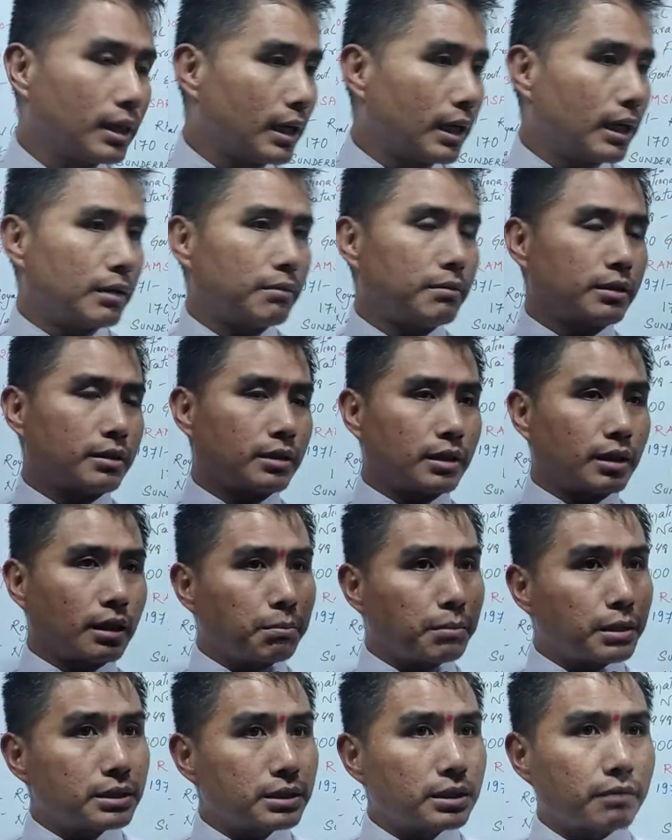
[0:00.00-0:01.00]
and the
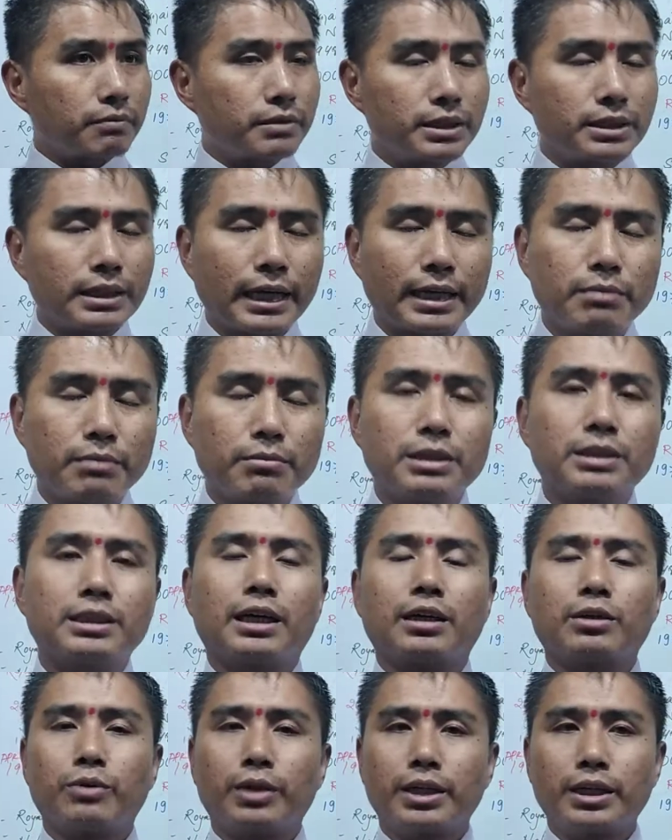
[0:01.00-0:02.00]
numbers of these animals
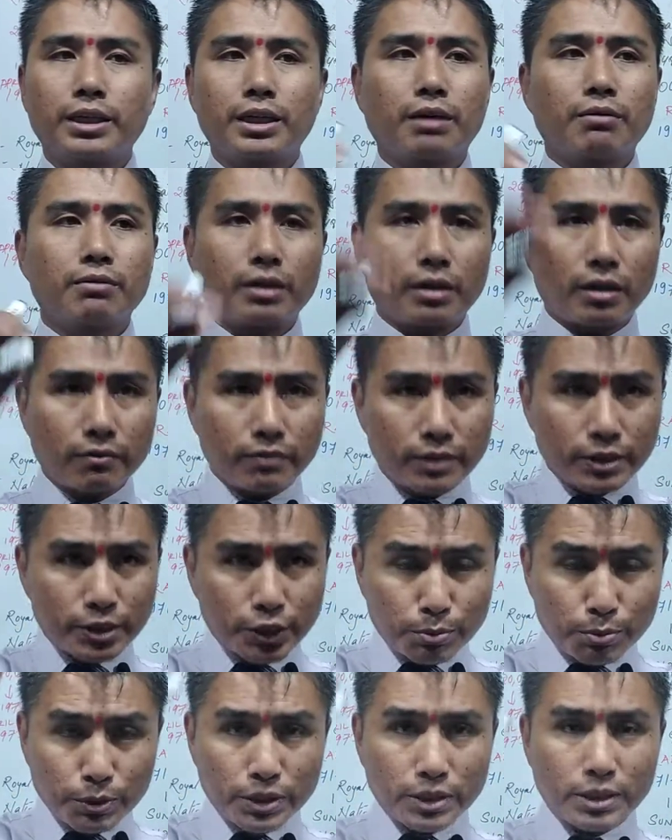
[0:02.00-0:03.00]
are going down, of these
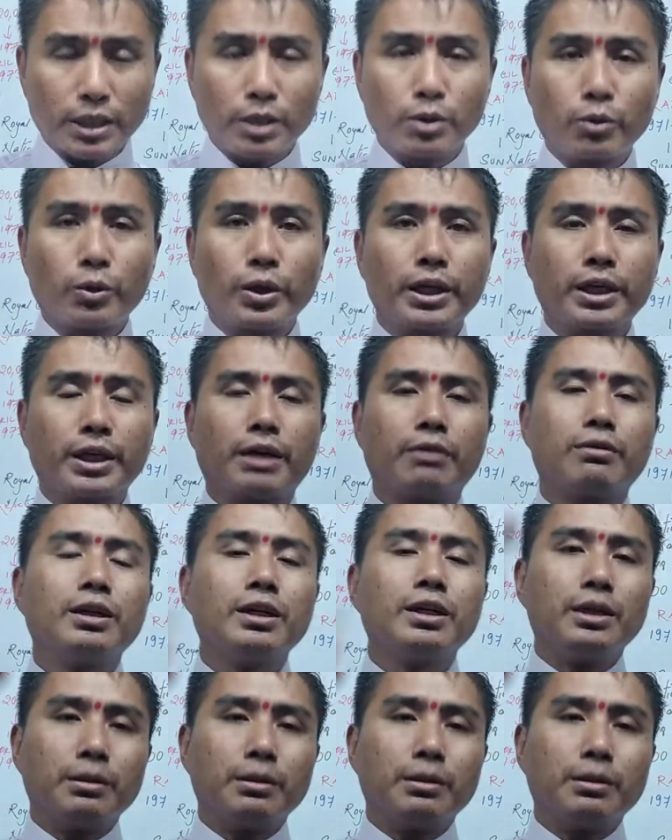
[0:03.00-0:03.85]
species are going down.